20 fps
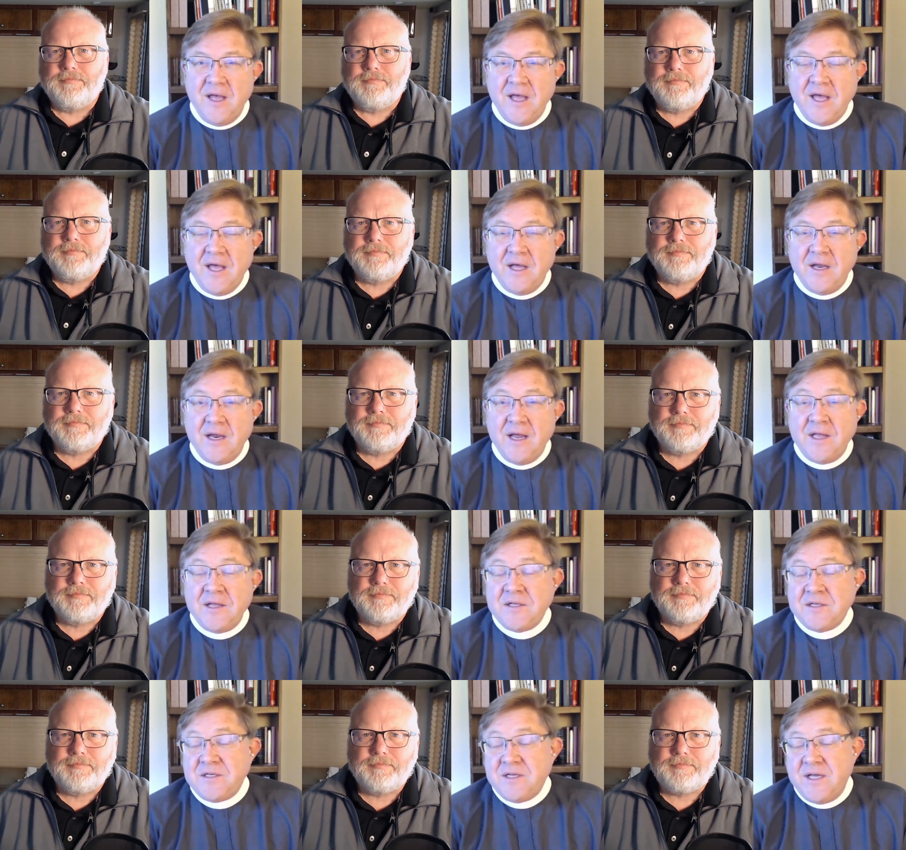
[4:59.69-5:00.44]
Speaker 1: And
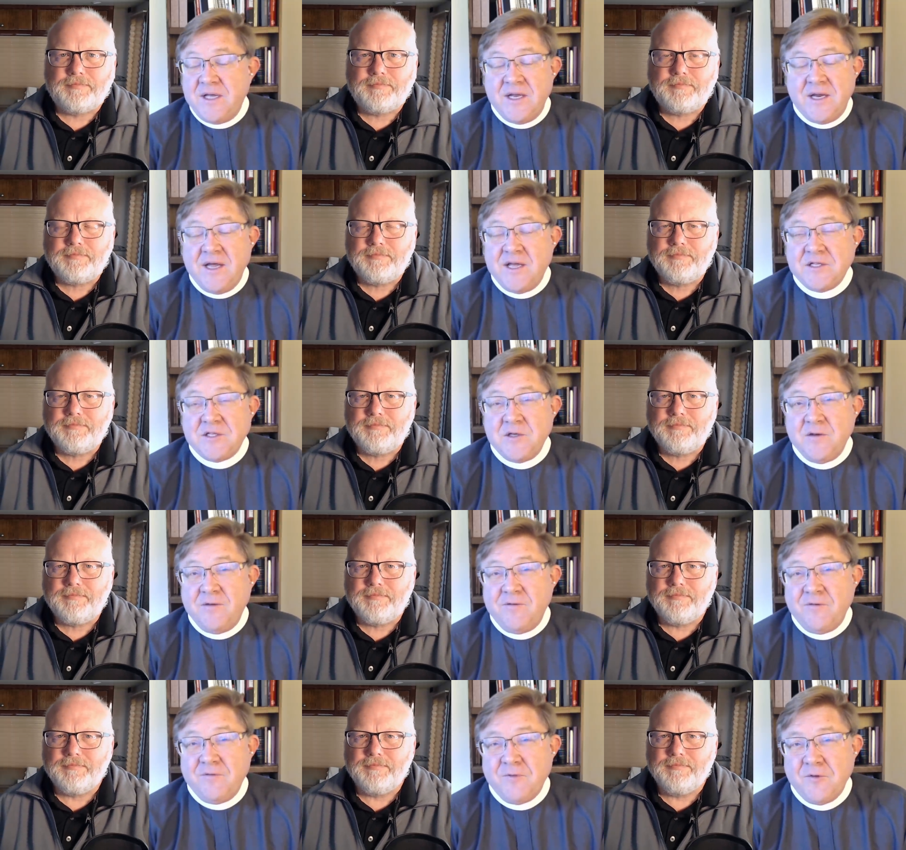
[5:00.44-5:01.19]
as
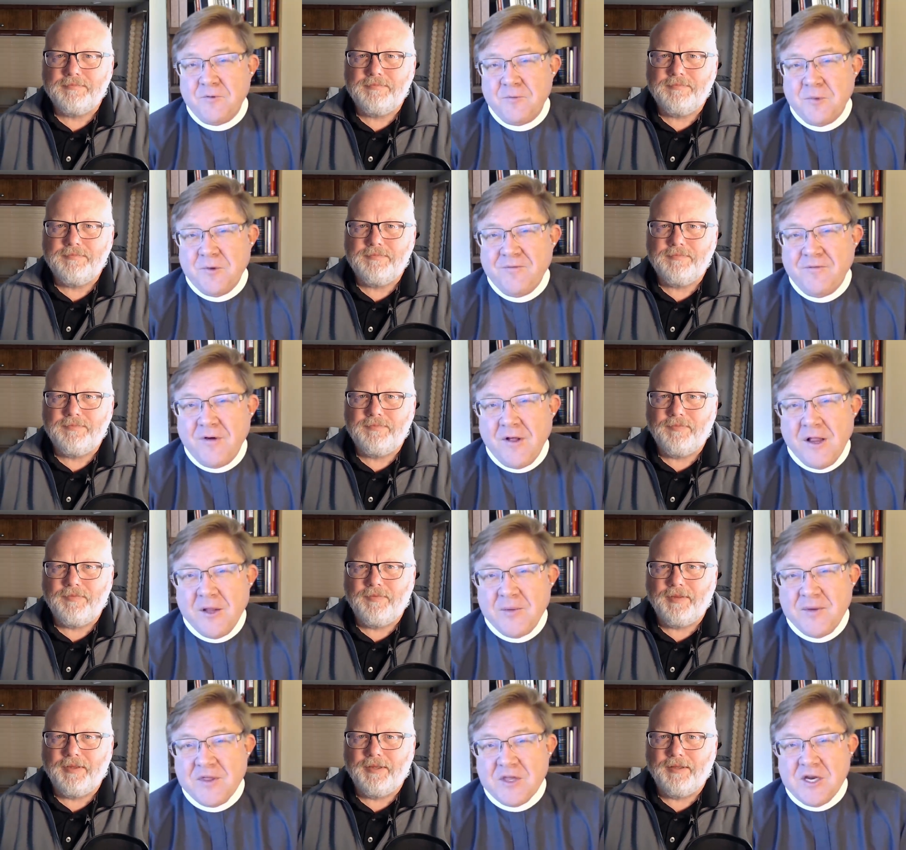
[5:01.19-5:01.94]
if you've been
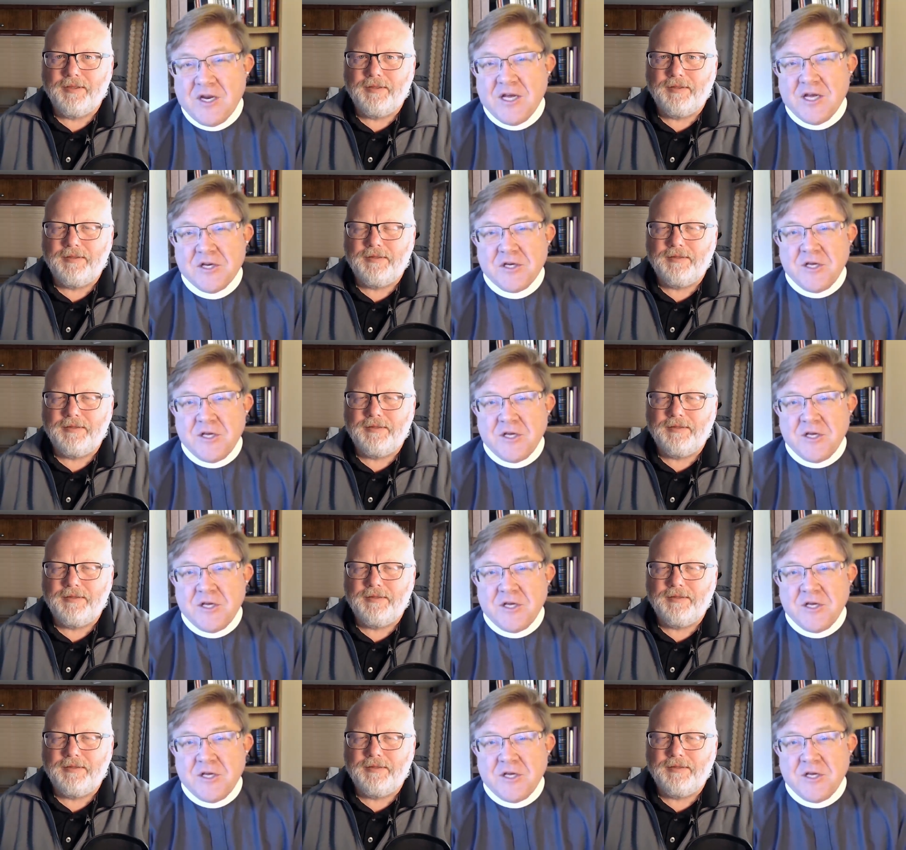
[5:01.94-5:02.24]
following the